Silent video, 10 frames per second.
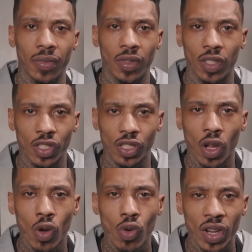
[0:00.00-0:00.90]
The
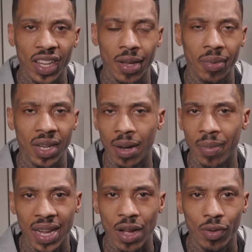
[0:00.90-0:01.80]
song ended up
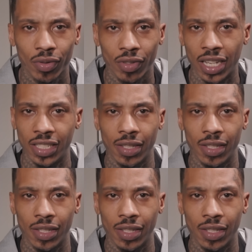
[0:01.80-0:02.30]
coming out like